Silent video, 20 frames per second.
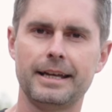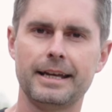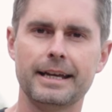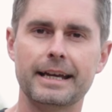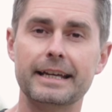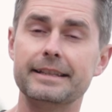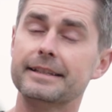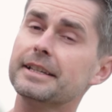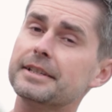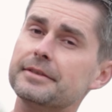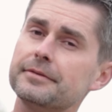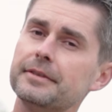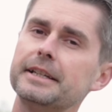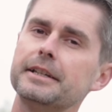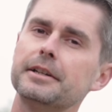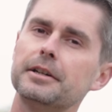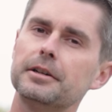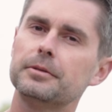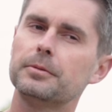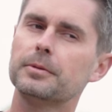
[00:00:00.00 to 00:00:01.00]
In this
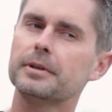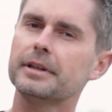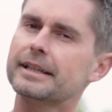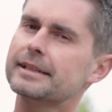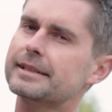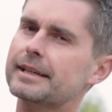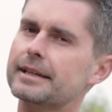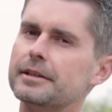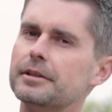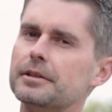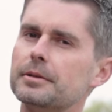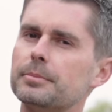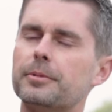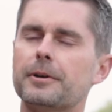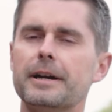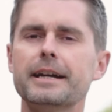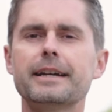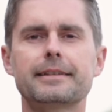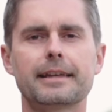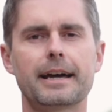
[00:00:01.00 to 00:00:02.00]
video, we're going to tell you to
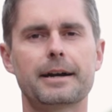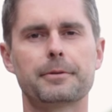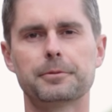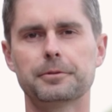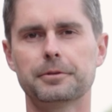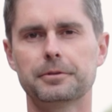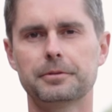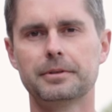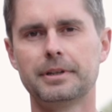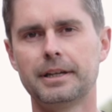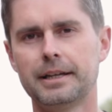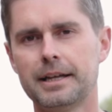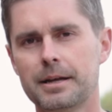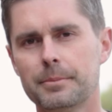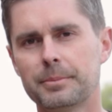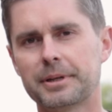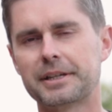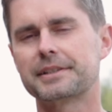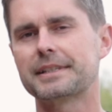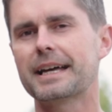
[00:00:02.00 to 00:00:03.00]
break that rule,
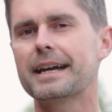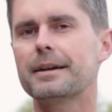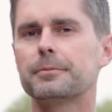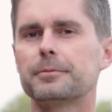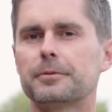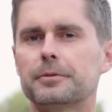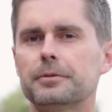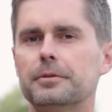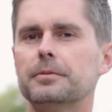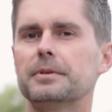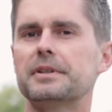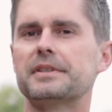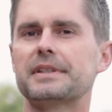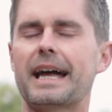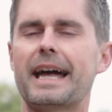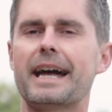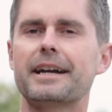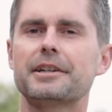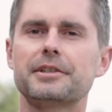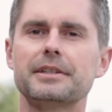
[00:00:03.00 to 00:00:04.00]
because that rule is
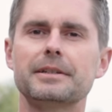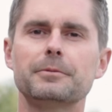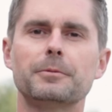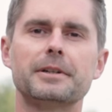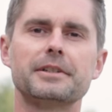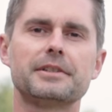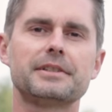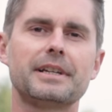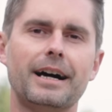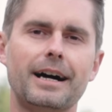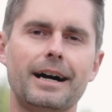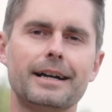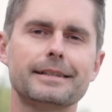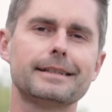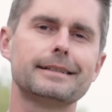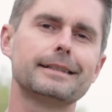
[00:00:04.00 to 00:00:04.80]
actually what is causing